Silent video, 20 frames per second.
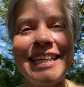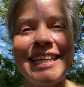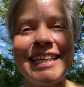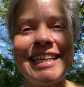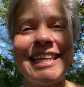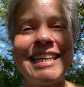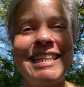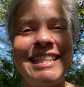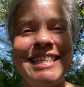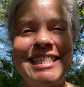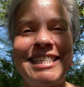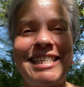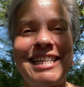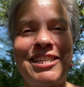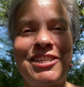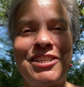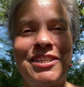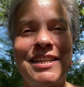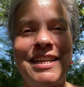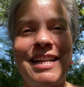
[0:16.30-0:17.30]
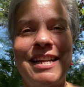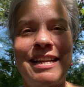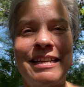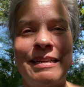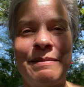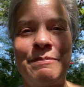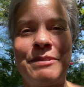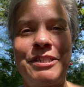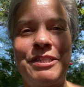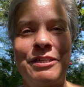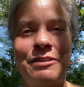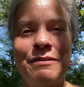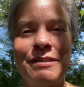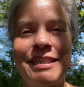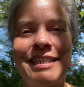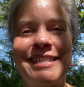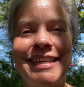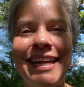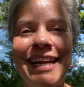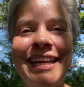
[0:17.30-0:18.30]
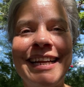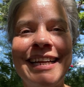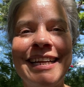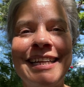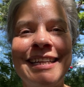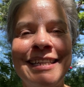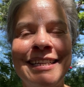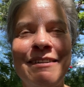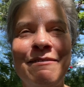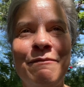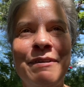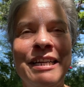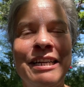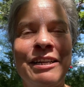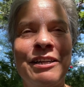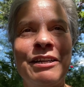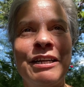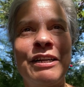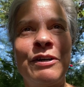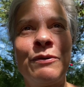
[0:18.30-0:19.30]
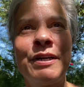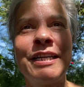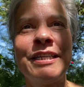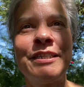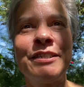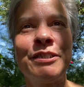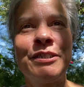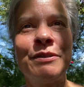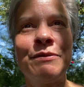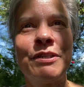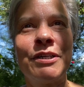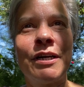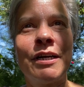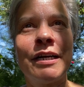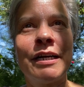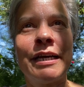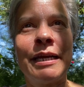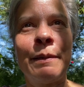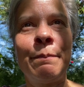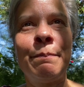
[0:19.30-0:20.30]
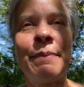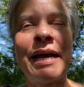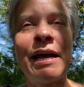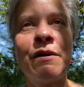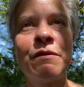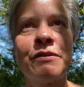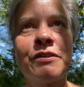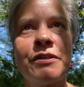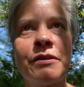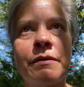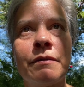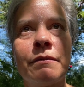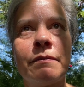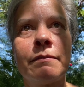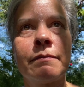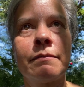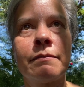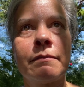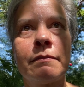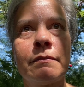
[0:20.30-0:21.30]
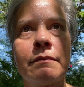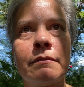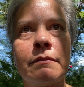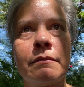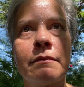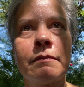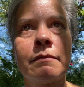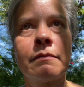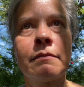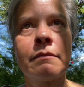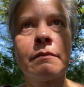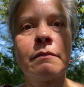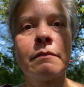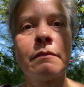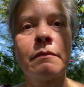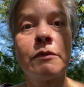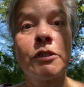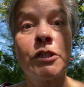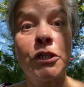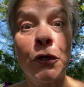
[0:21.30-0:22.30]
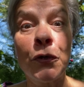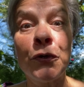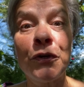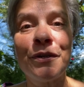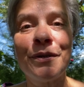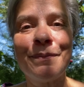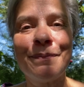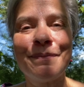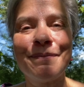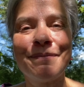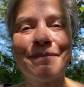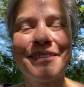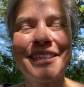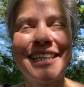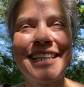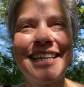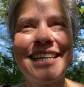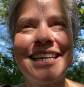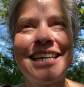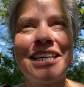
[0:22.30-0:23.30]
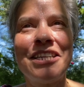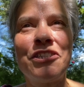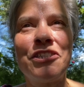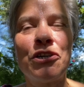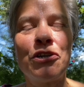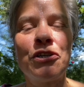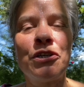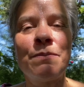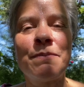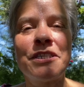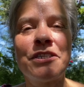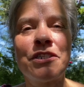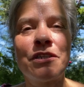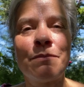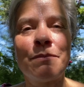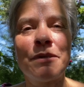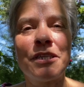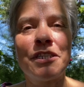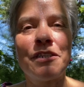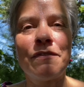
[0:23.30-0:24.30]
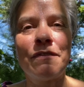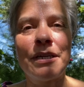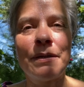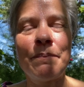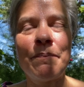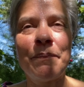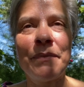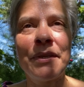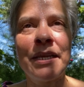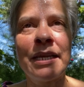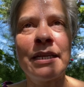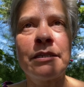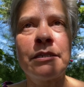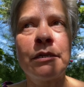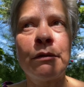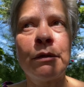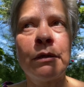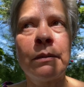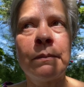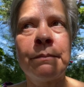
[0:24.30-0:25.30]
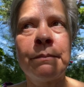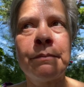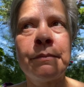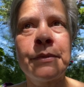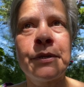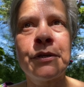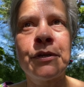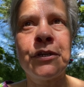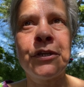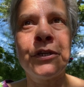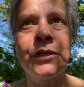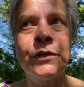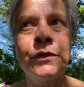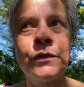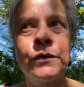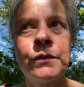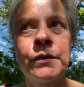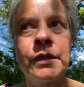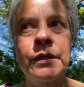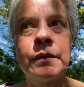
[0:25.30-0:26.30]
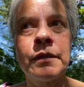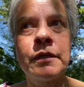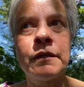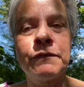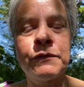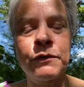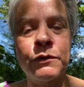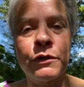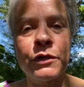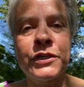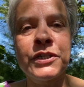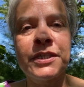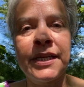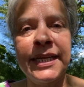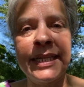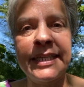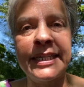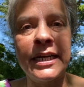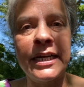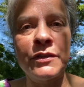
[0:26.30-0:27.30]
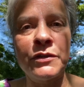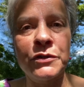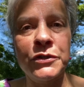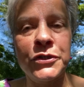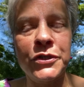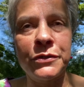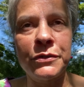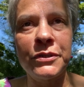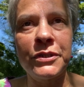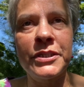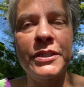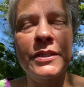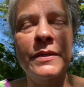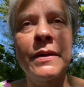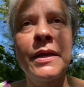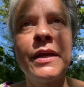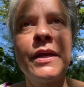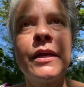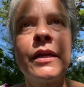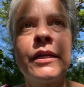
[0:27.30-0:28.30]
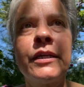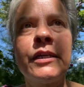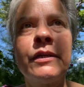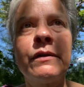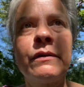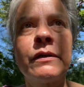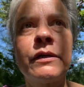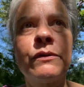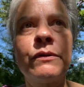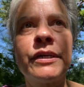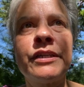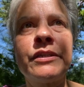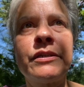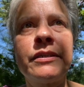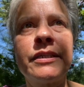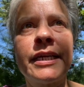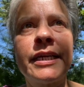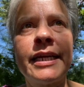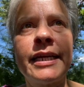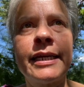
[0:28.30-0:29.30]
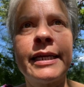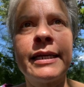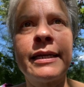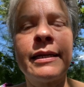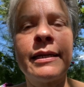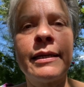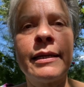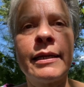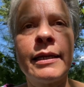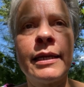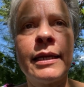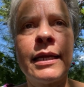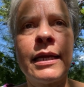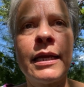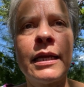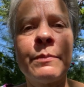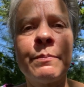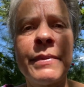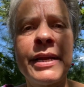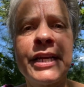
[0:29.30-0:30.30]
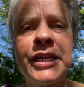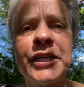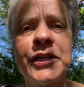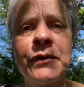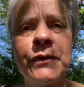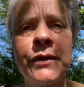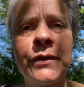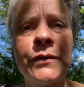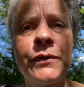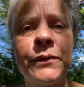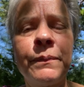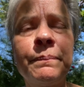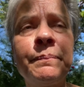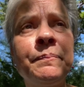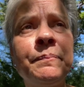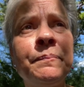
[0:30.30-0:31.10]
In this session, I am so excited. We are going to talk about totem. Totem is so much fun. And totem, you, of course, like the other suits, you're going to take it and make your own.